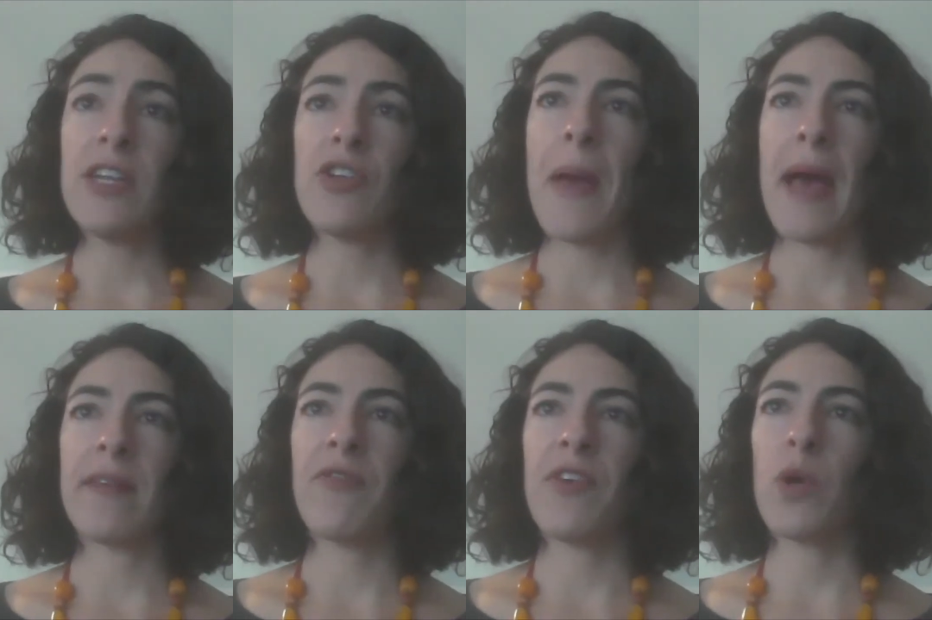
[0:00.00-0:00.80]
to pass a
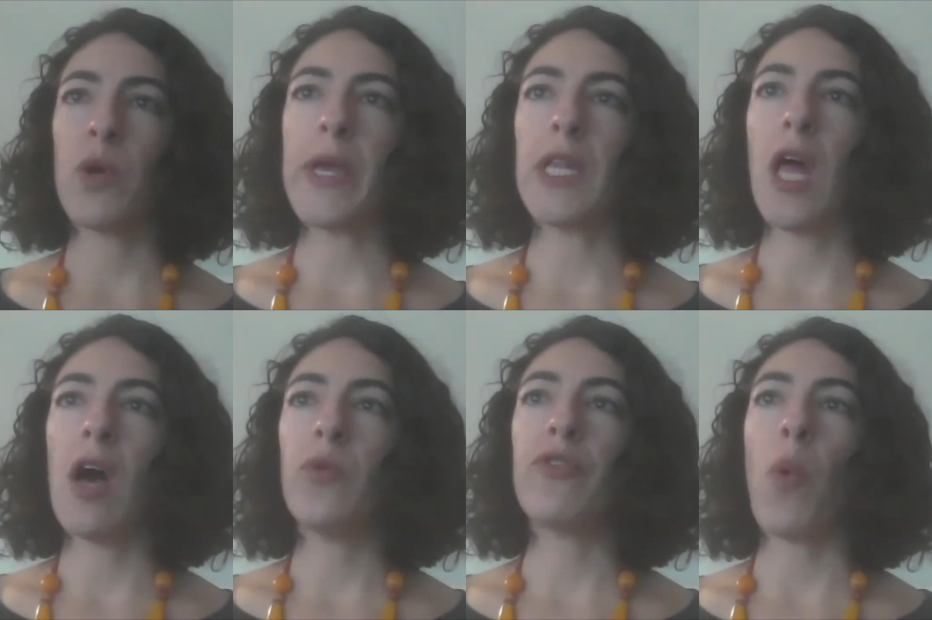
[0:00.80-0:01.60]
Fair Workweek
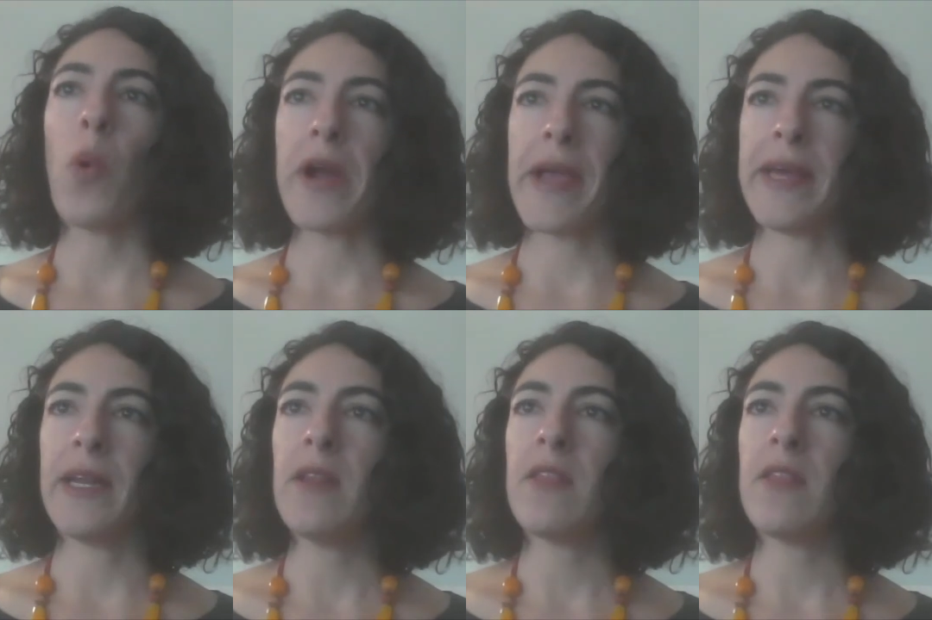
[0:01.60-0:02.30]
law was Oregon.